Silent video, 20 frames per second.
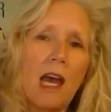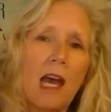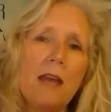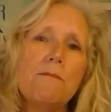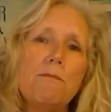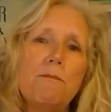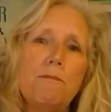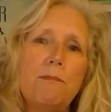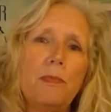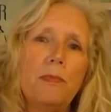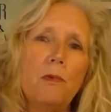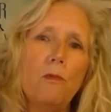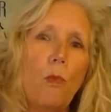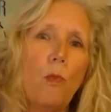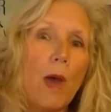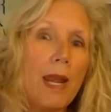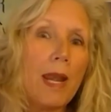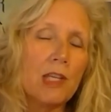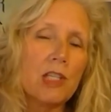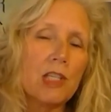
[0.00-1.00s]
I
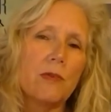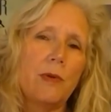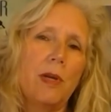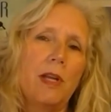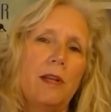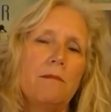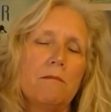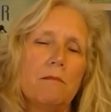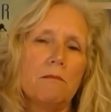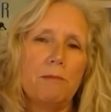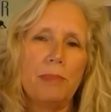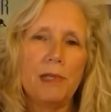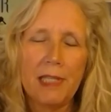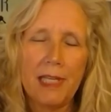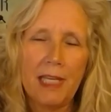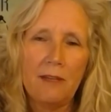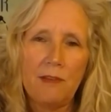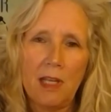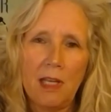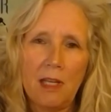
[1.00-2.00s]
went into it
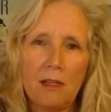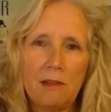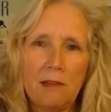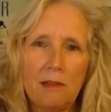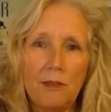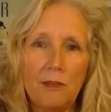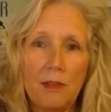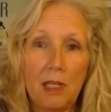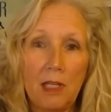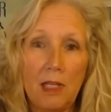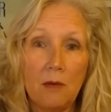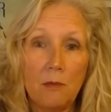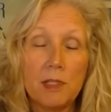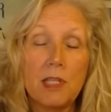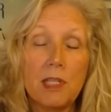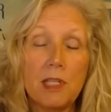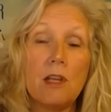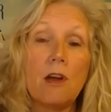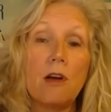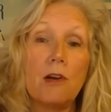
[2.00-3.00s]
believing that it was
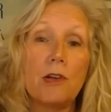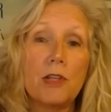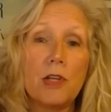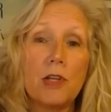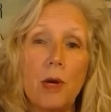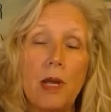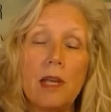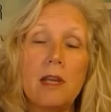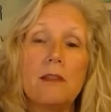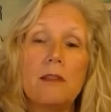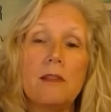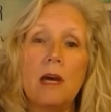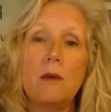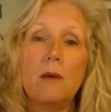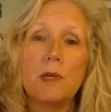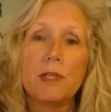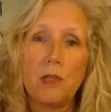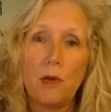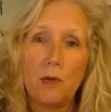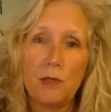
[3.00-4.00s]
the earthquake that
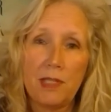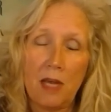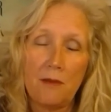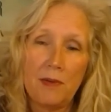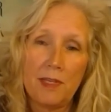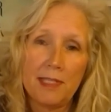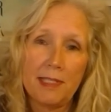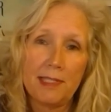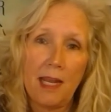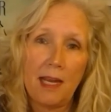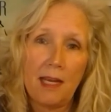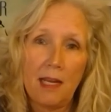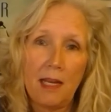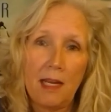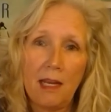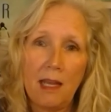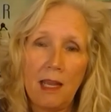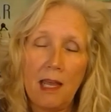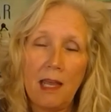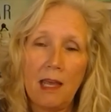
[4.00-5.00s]
was so
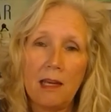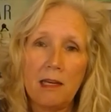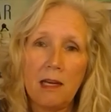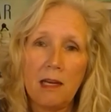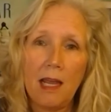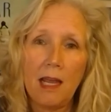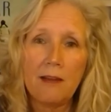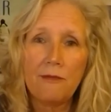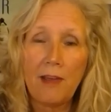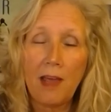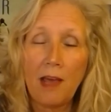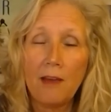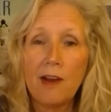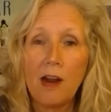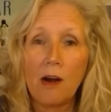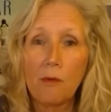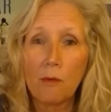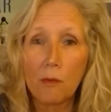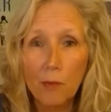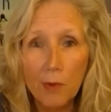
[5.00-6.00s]
devastating. And I found
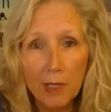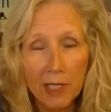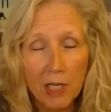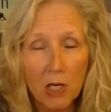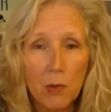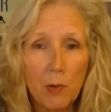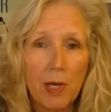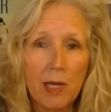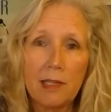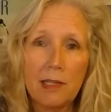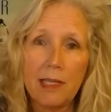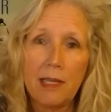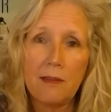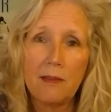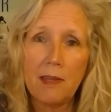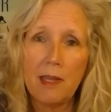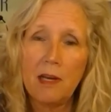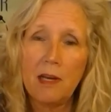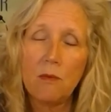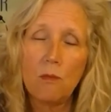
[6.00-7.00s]
out really quickly
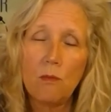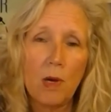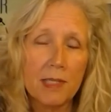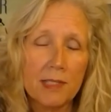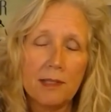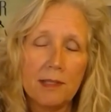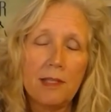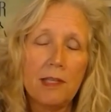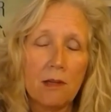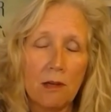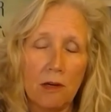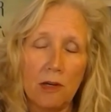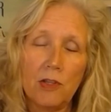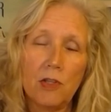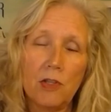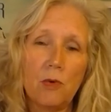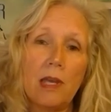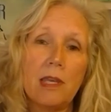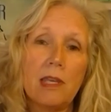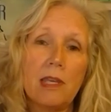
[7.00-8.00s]
that it wasn't the
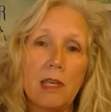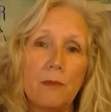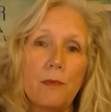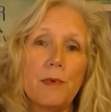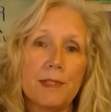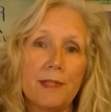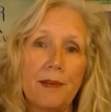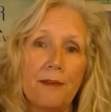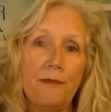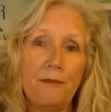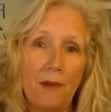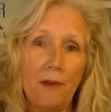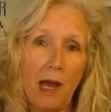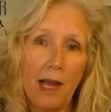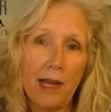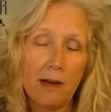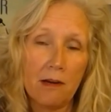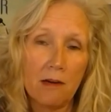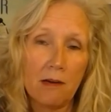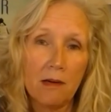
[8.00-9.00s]
earthquake, it was the
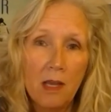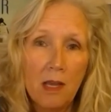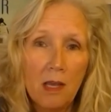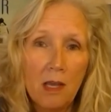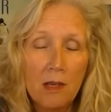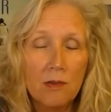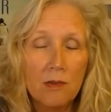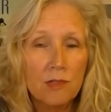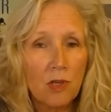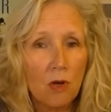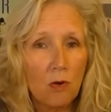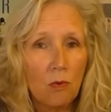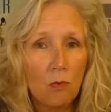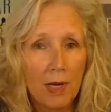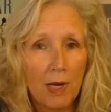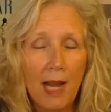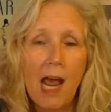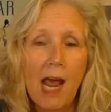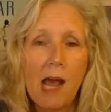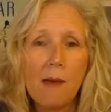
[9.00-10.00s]
fire. So
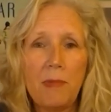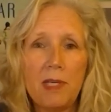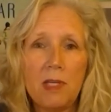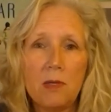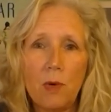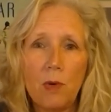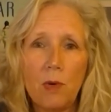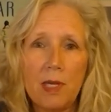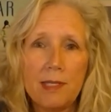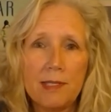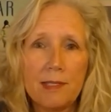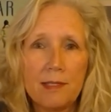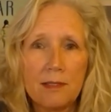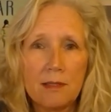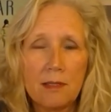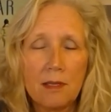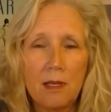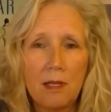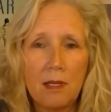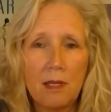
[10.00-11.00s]
what happened was,
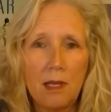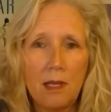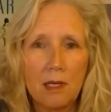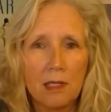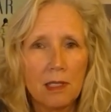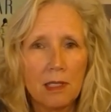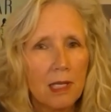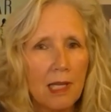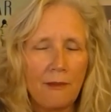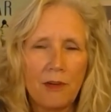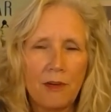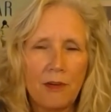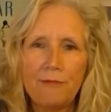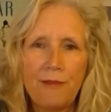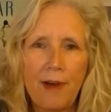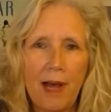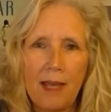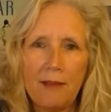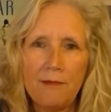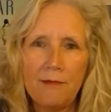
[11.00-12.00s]
a little after
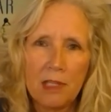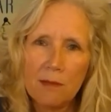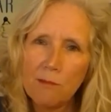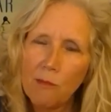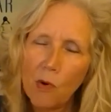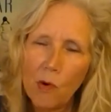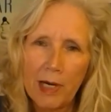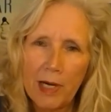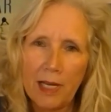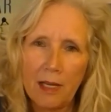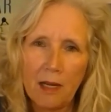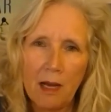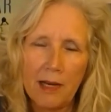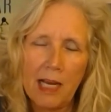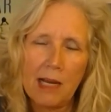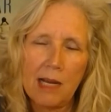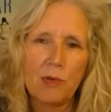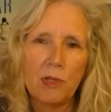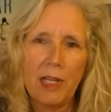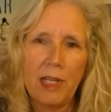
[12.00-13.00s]
5 a.m. on
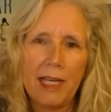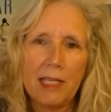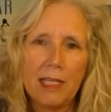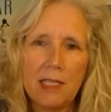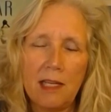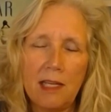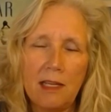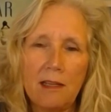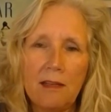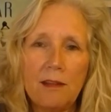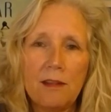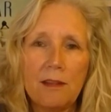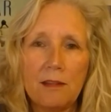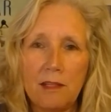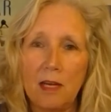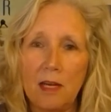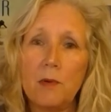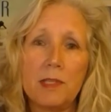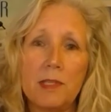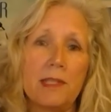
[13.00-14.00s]
April 18th,
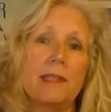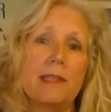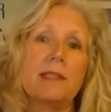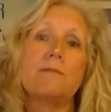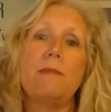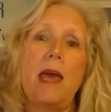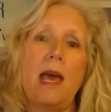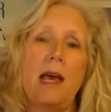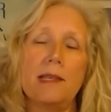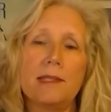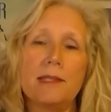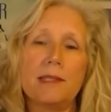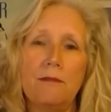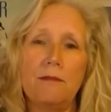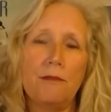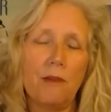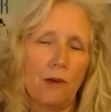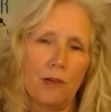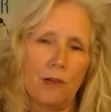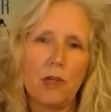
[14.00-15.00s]
there was this
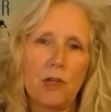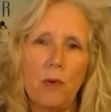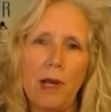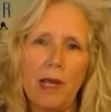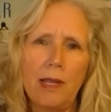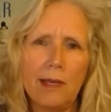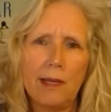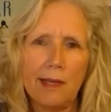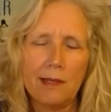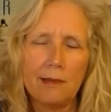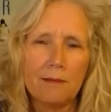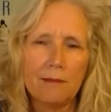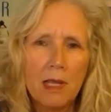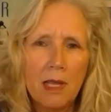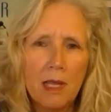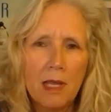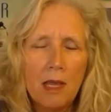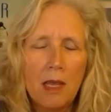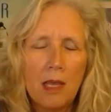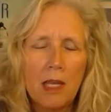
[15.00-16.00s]
massive earthquake. And,
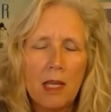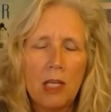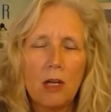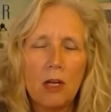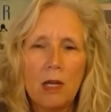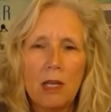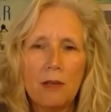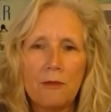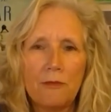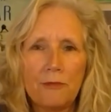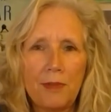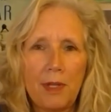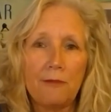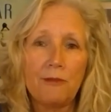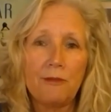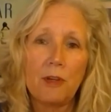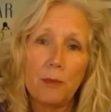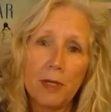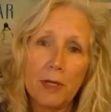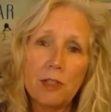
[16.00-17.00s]
if
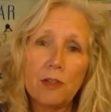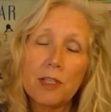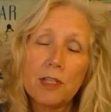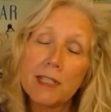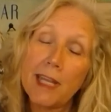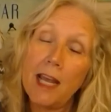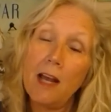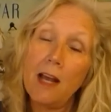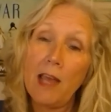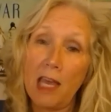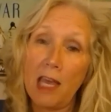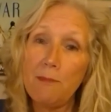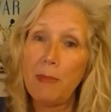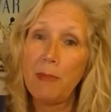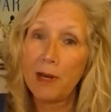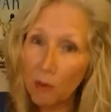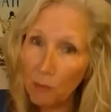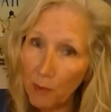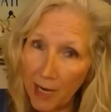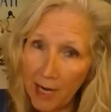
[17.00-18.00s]
the Richter scale had
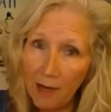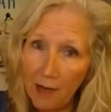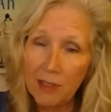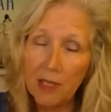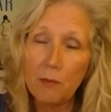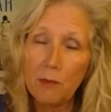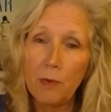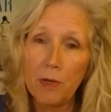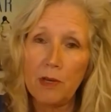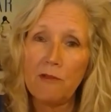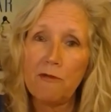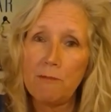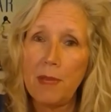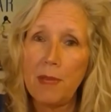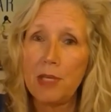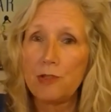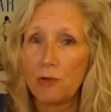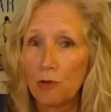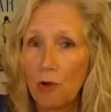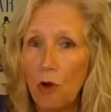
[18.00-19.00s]
been around, it would have
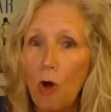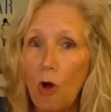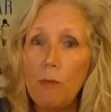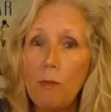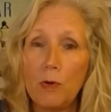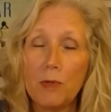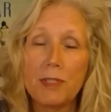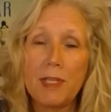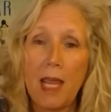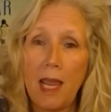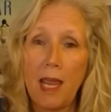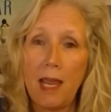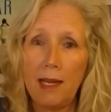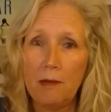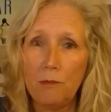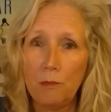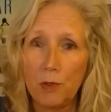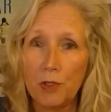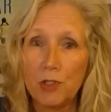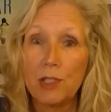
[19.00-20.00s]
measured almost
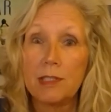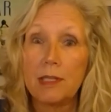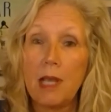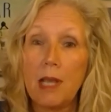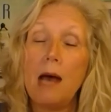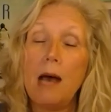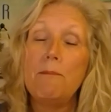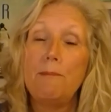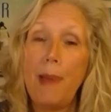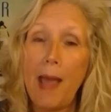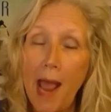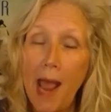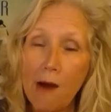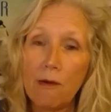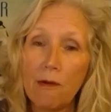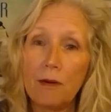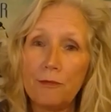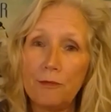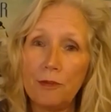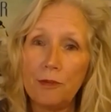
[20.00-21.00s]
8, which is a
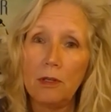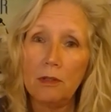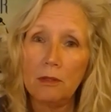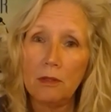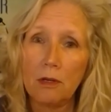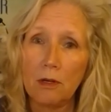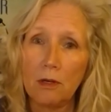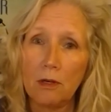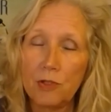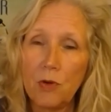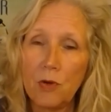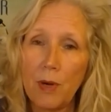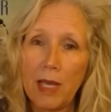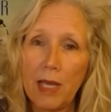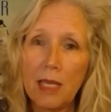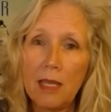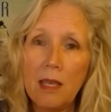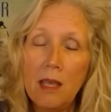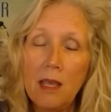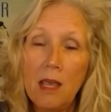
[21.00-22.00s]
powerful
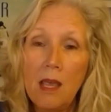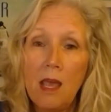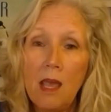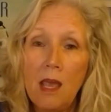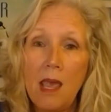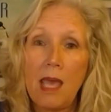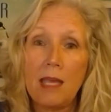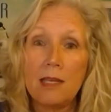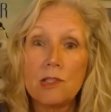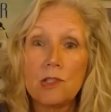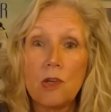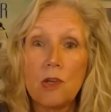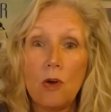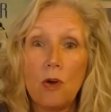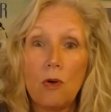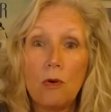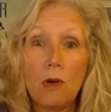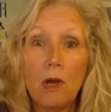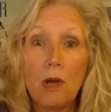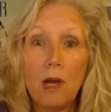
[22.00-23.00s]
earthquake. And
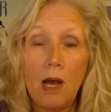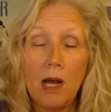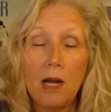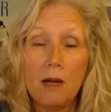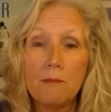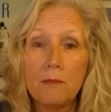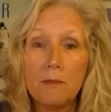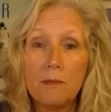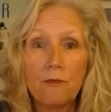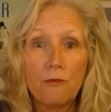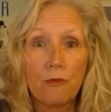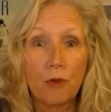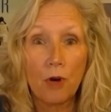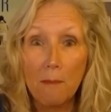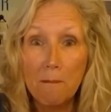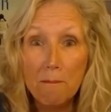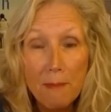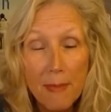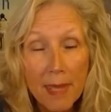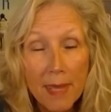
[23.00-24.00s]
so for
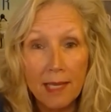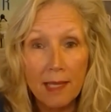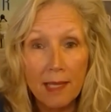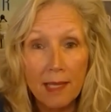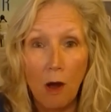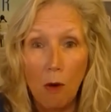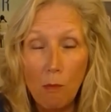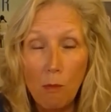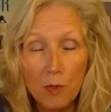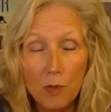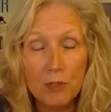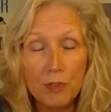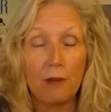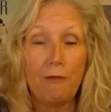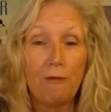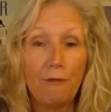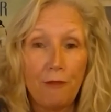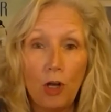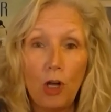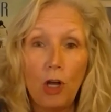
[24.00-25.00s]
a minute, almost a
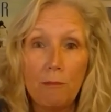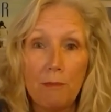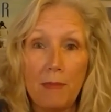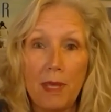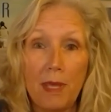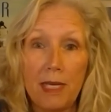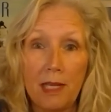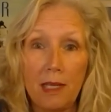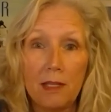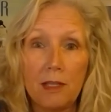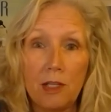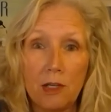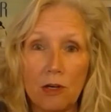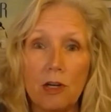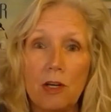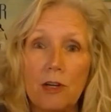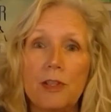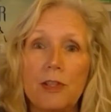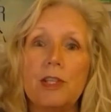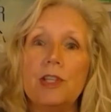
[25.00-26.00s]
full minute, the
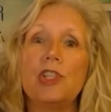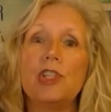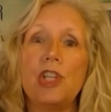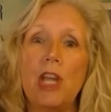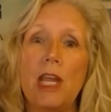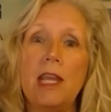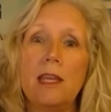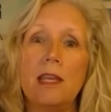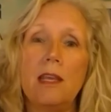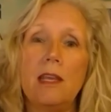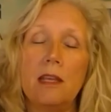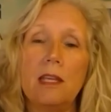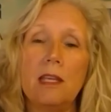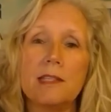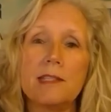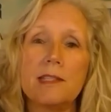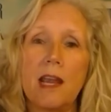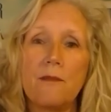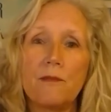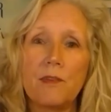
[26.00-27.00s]
earth is shaking in
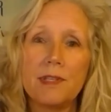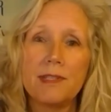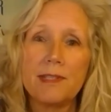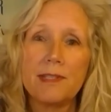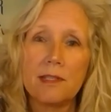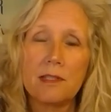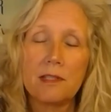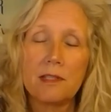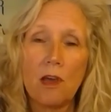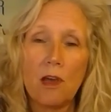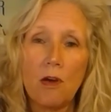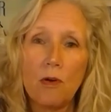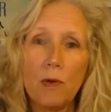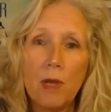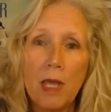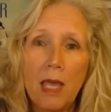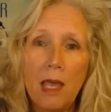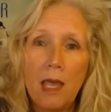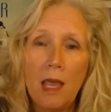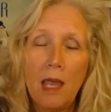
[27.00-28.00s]
San Francisco.
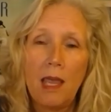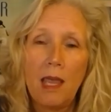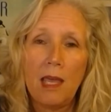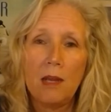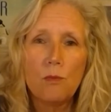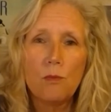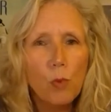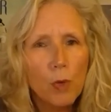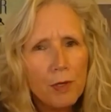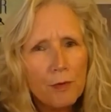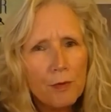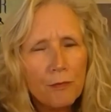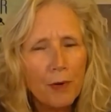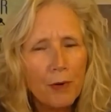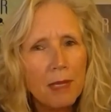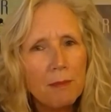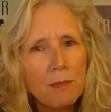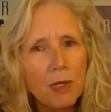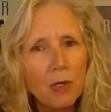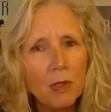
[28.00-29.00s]
And wood
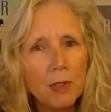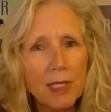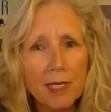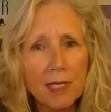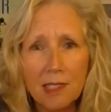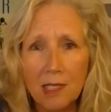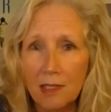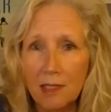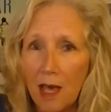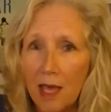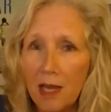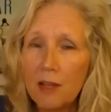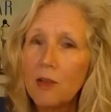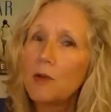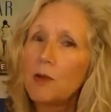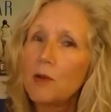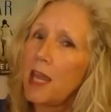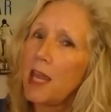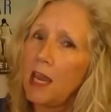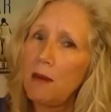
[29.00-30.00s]
frame buildings, a lot of
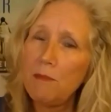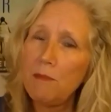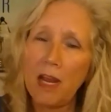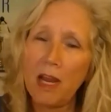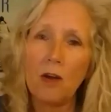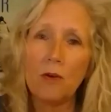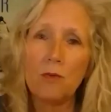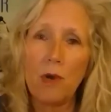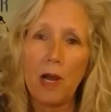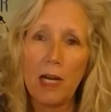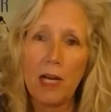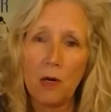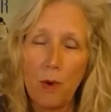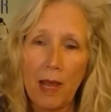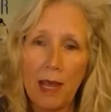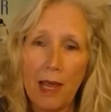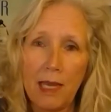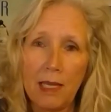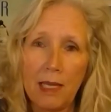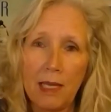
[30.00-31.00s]
those came down right
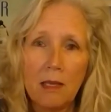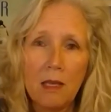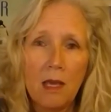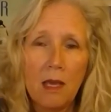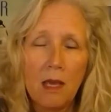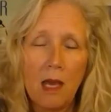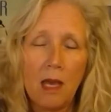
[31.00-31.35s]
away.